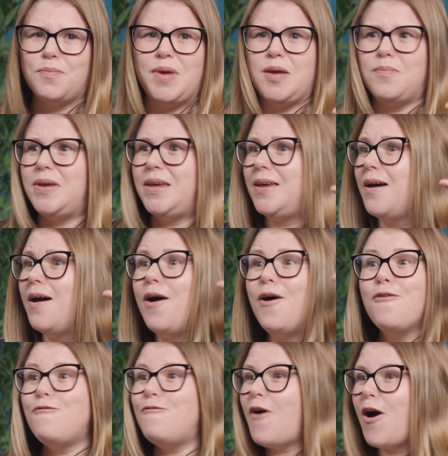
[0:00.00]
maybe
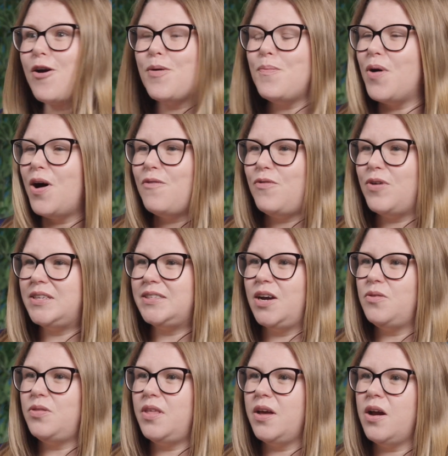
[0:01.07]
far above what's
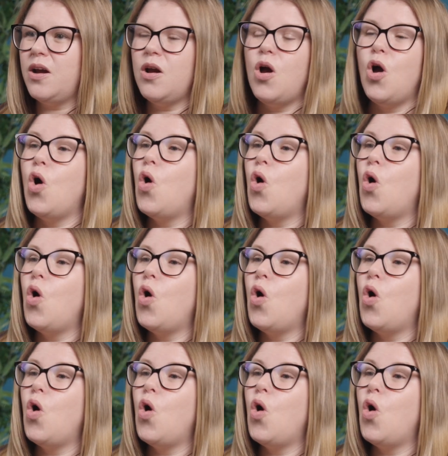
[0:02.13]
out there,